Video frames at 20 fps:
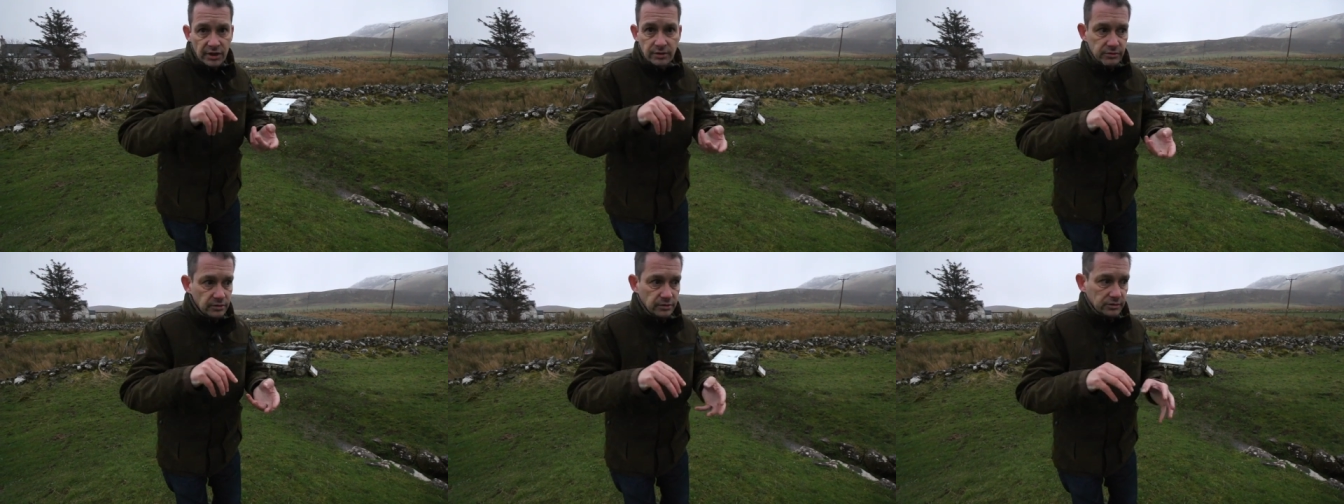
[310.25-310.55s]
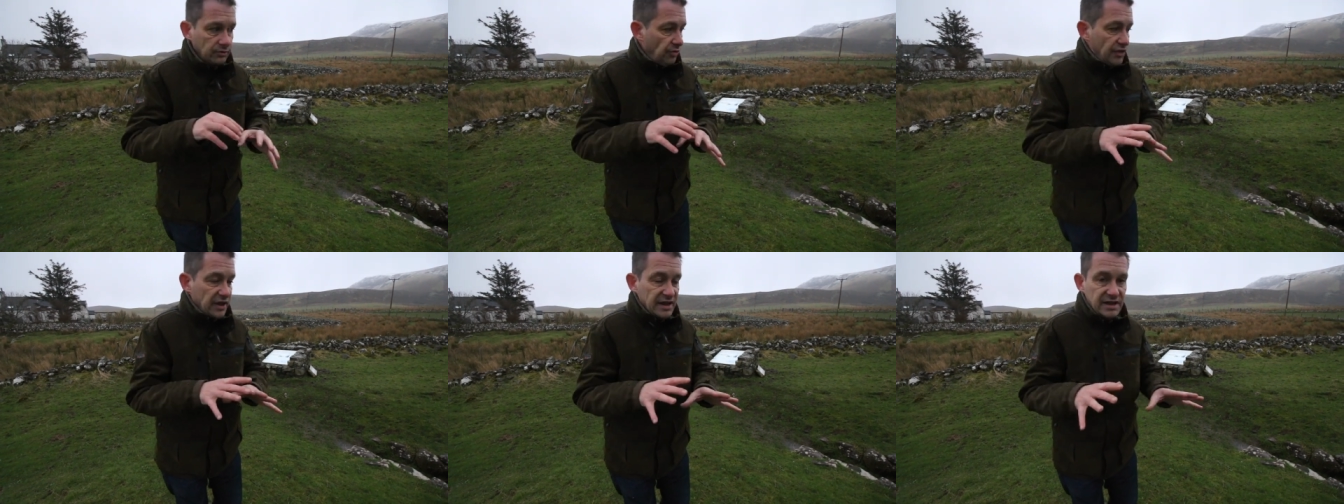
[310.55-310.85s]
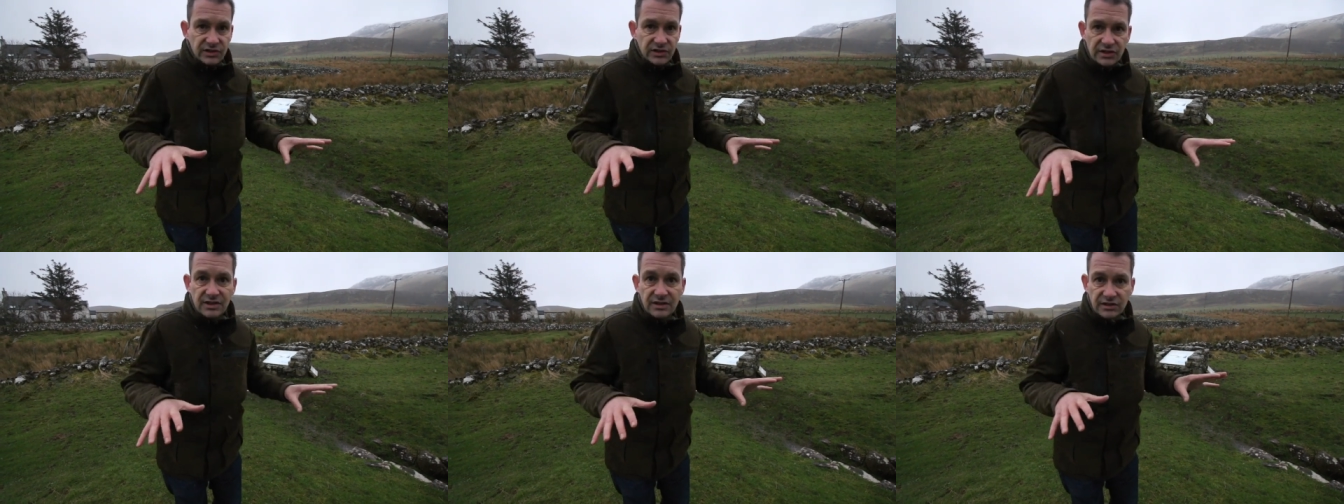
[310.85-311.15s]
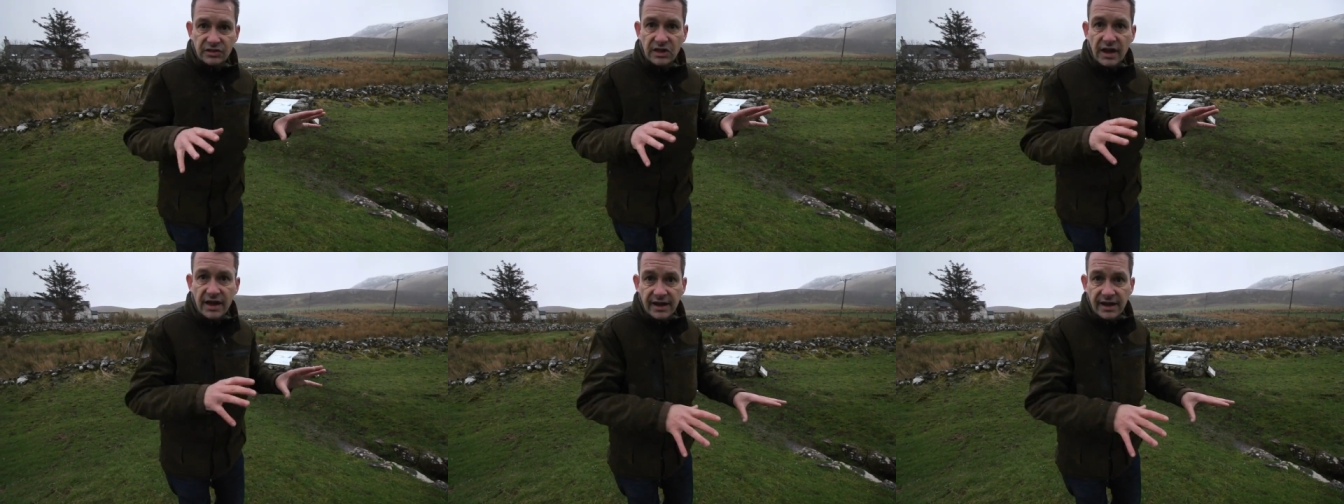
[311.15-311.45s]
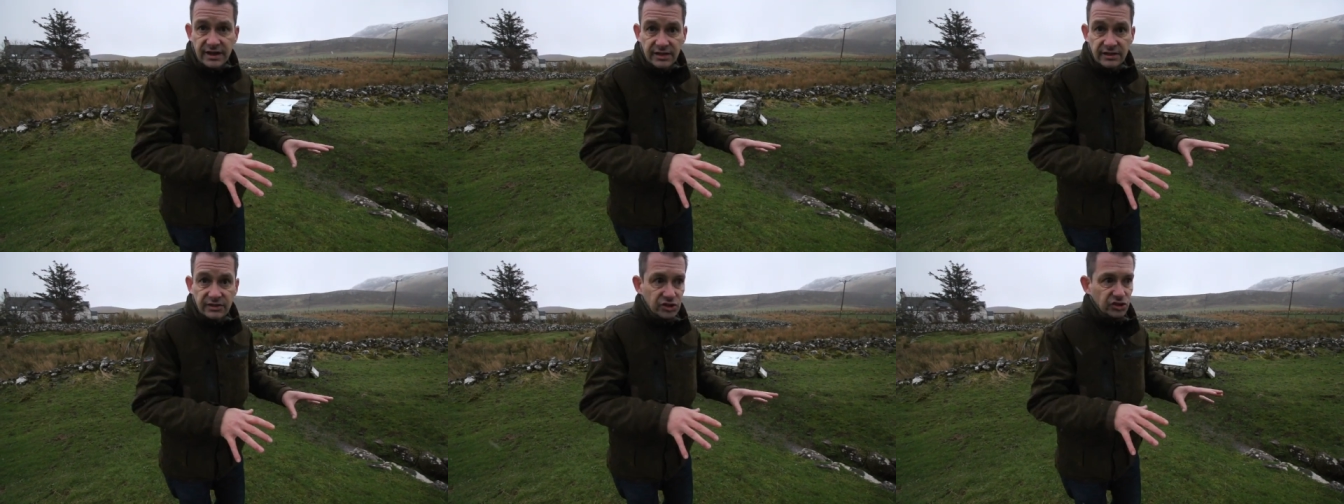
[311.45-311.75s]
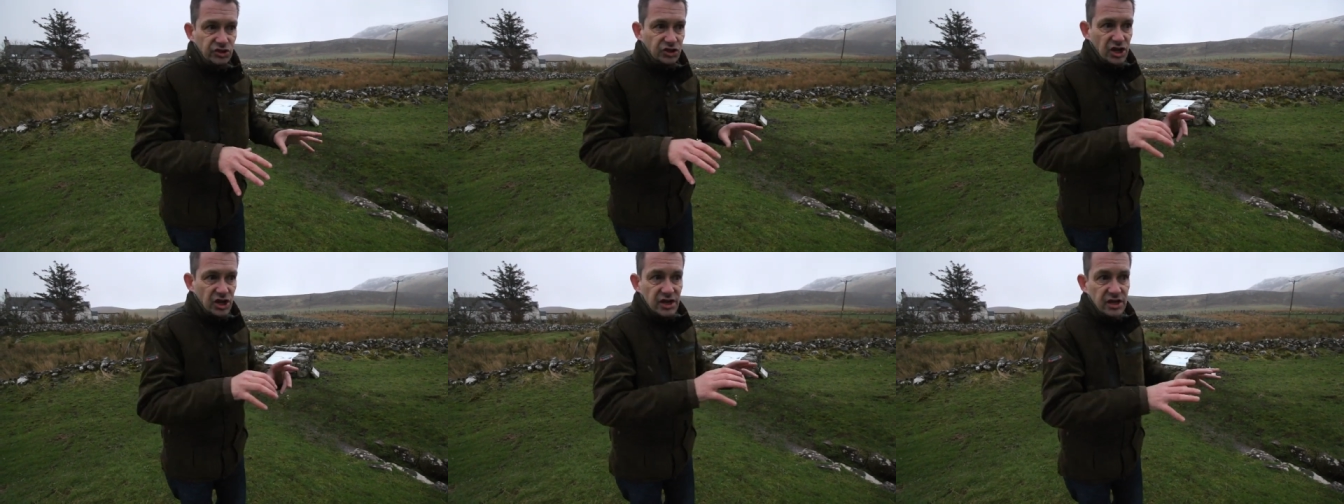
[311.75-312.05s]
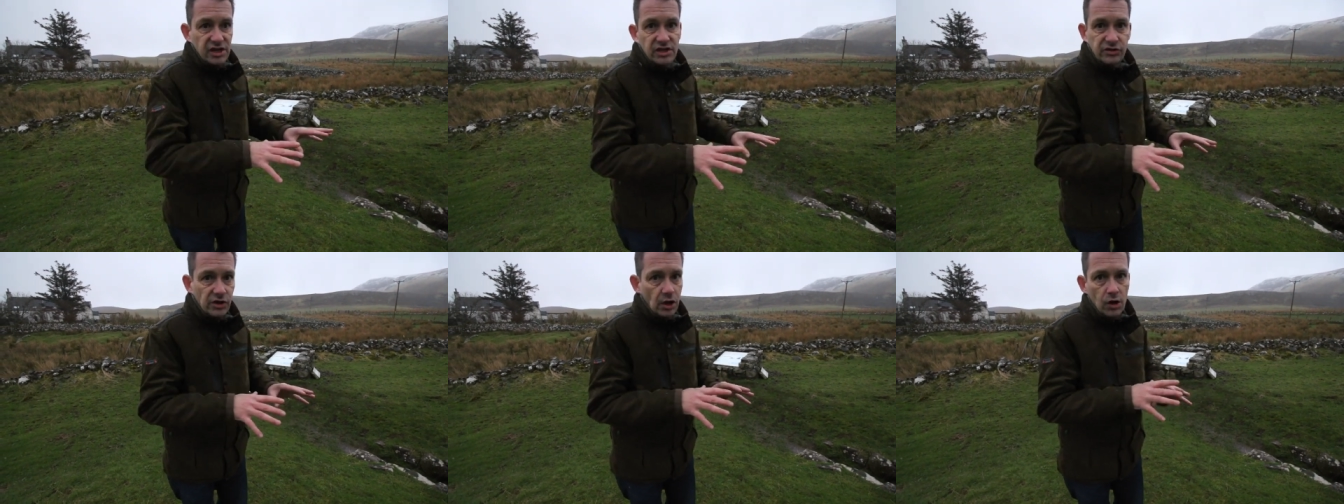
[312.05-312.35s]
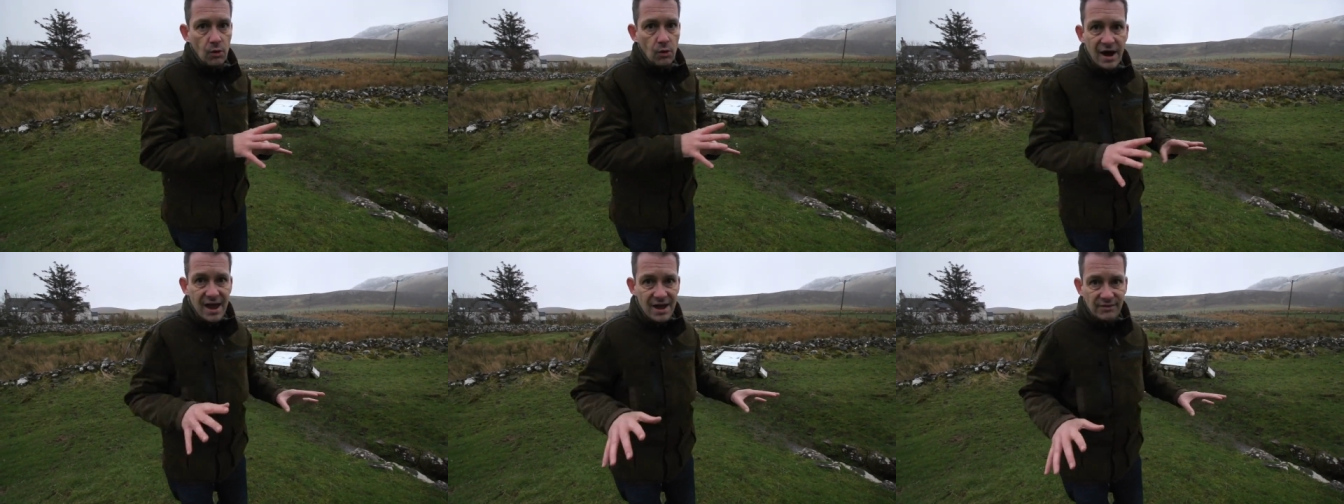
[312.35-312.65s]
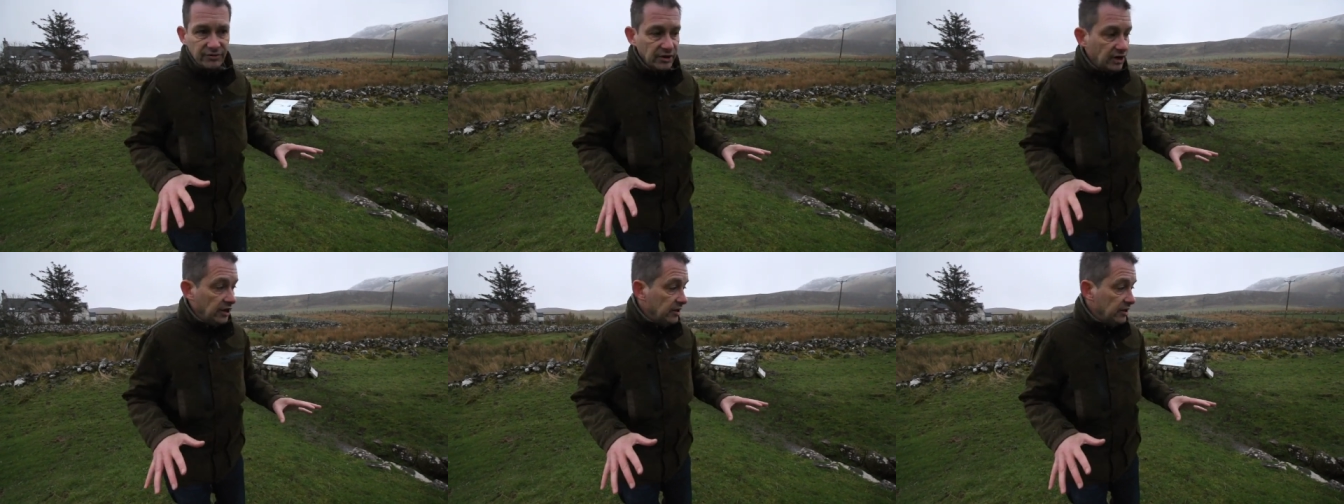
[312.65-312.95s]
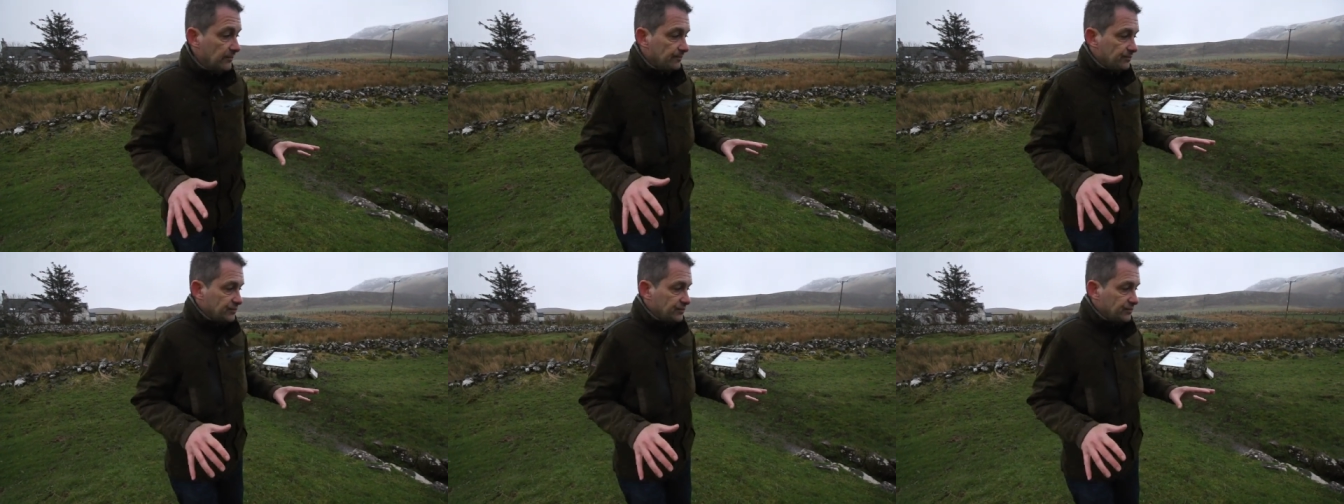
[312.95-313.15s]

and things inside, cheese or whatever,